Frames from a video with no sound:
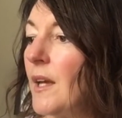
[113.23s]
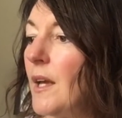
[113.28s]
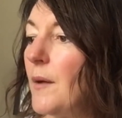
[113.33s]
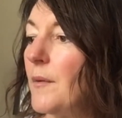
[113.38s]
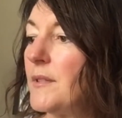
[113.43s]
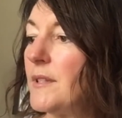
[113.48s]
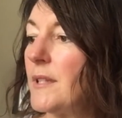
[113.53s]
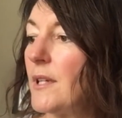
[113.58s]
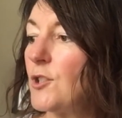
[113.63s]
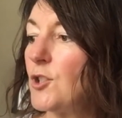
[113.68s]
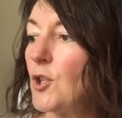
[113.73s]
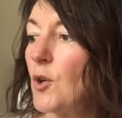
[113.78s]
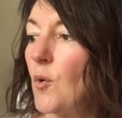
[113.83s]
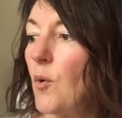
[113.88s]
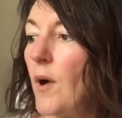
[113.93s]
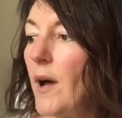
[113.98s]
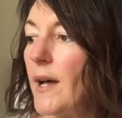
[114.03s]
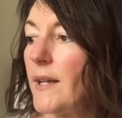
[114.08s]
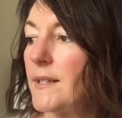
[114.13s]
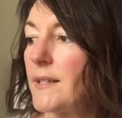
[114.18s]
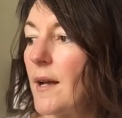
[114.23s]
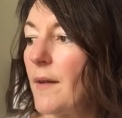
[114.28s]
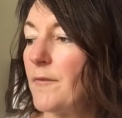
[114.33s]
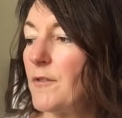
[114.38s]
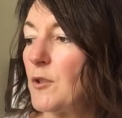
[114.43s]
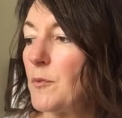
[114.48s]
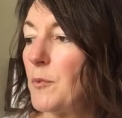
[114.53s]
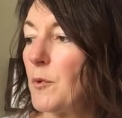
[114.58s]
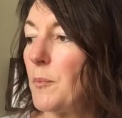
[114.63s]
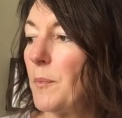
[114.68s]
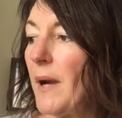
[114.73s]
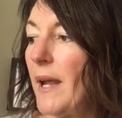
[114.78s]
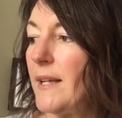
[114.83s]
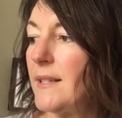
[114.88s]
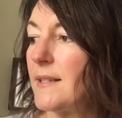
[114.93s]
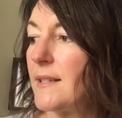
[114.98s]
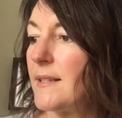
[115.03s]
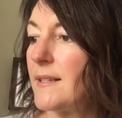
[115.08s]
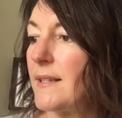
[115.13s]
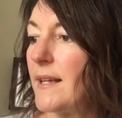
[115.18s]
It was such a quiet, comfortable
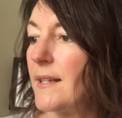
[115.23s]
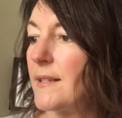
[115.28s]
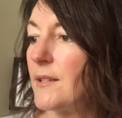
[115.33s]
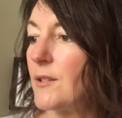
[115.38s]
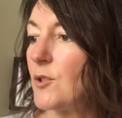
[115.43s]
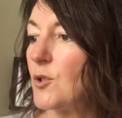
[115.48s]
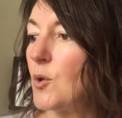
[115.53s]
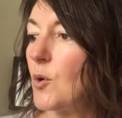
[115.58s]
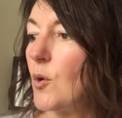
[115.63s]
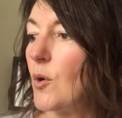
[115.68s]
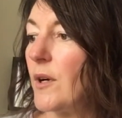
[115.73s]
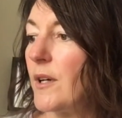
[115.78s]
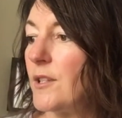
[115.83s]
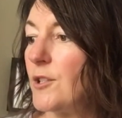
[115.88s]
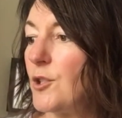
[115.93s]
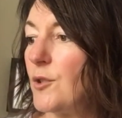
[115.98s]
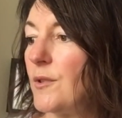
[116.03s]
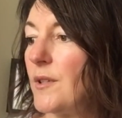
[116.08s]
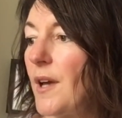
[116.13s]
place to sit and talk and do